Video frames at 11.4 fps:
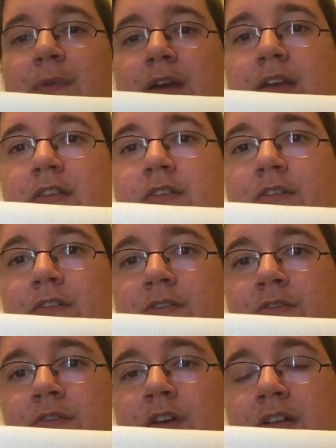my
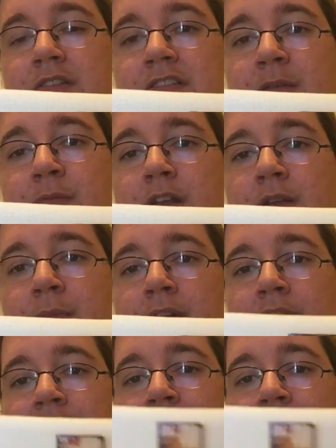little Coliseum needle minder